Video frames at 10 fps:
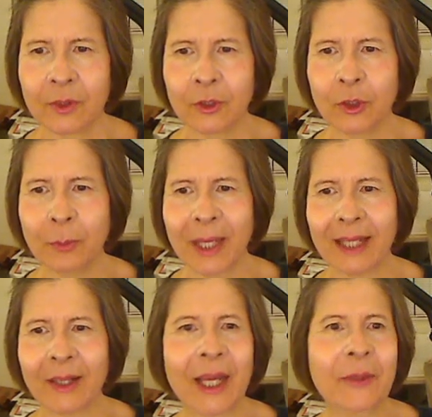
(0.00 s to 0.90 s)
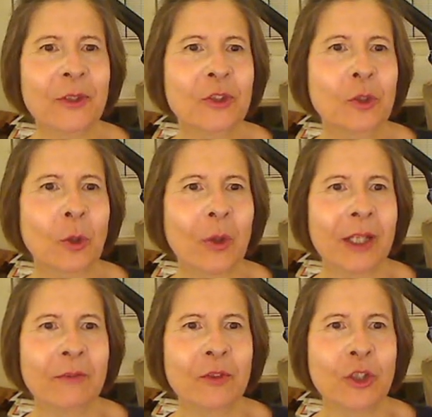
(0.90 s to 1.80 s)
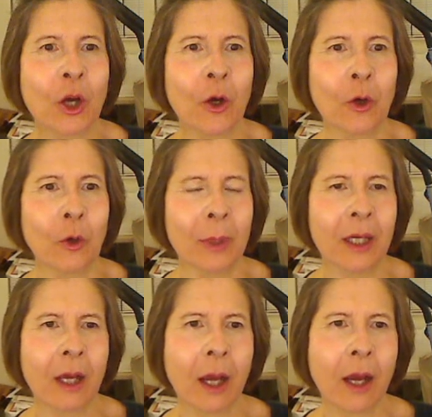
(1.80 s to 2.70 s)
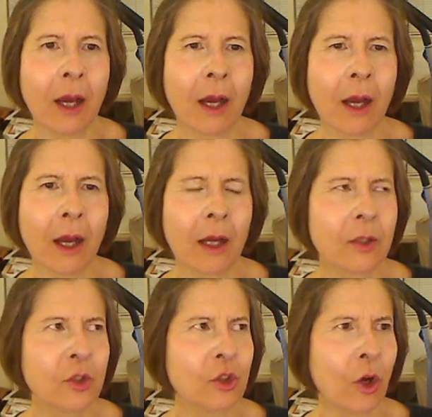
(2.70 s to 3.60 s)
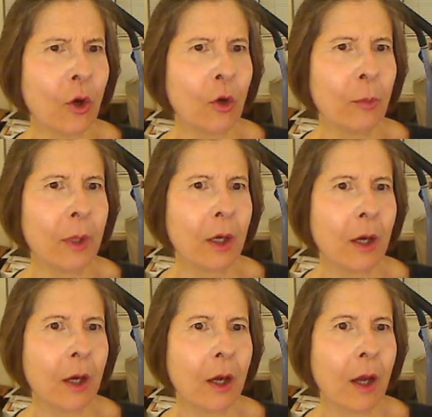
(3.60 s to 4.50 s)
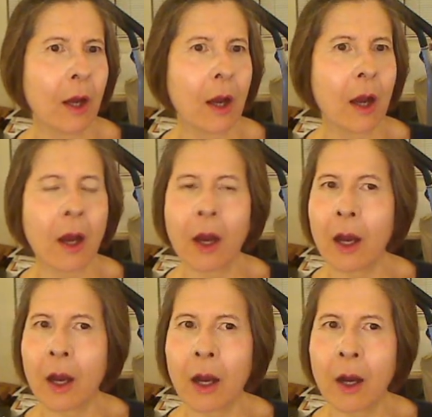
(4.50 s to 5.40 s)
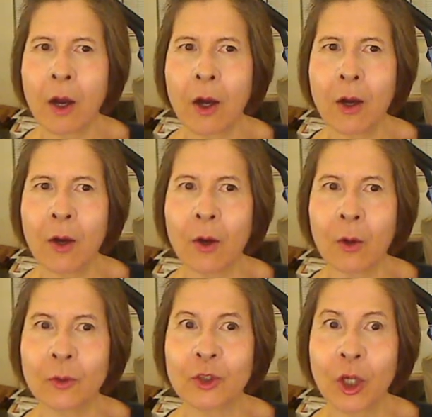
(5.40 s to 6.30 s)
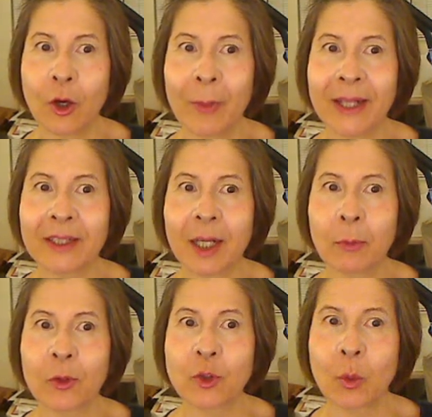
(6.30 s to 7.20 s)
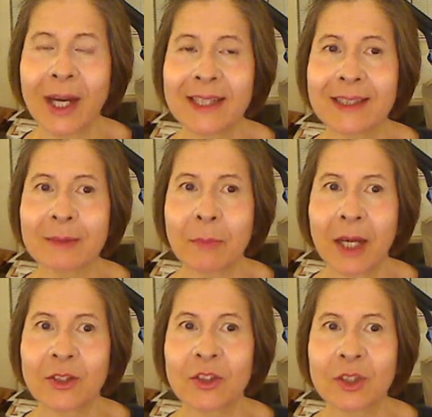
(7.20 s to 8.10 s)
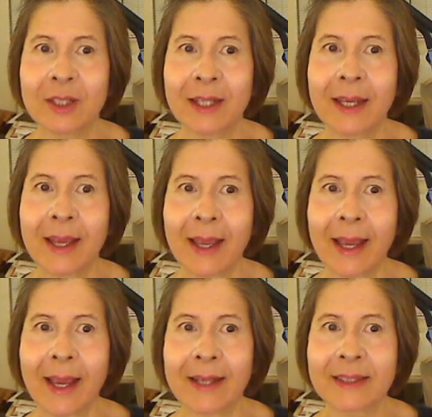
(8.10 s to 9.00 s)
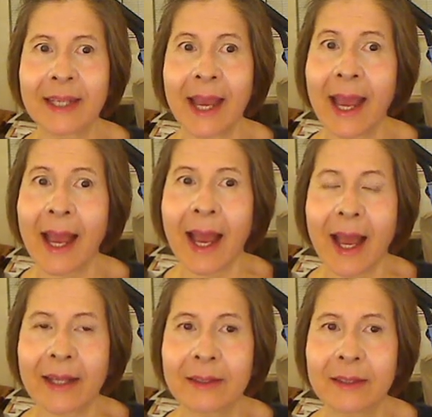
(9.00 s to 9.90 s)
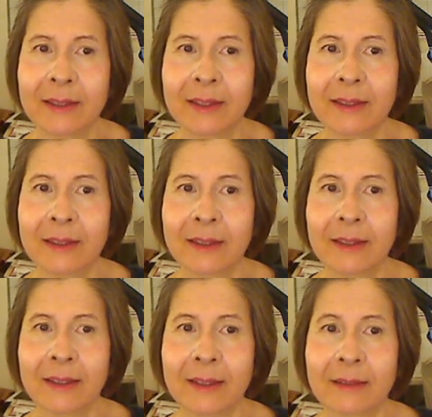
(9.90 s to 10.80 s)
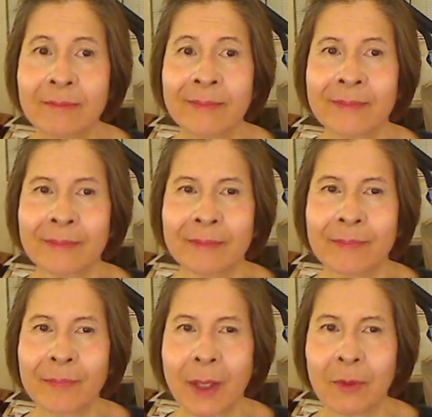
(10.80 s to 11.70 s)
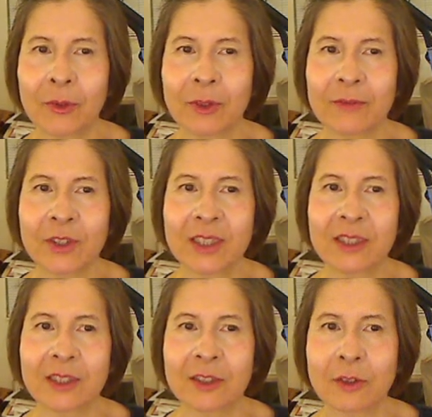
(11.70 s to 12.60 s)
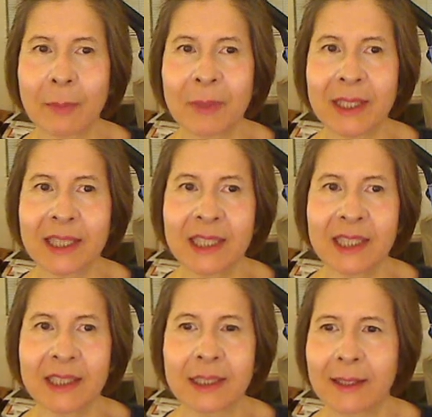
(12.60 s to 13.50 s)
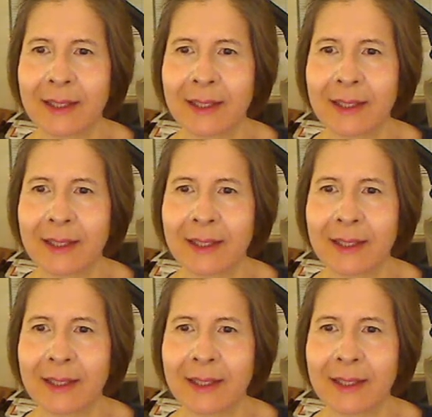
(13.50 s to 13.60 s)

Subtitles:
You may like the story of Job. Job? Oh, Job ended up with twice as much as he had. I wonder if Jesus is dropping a hint.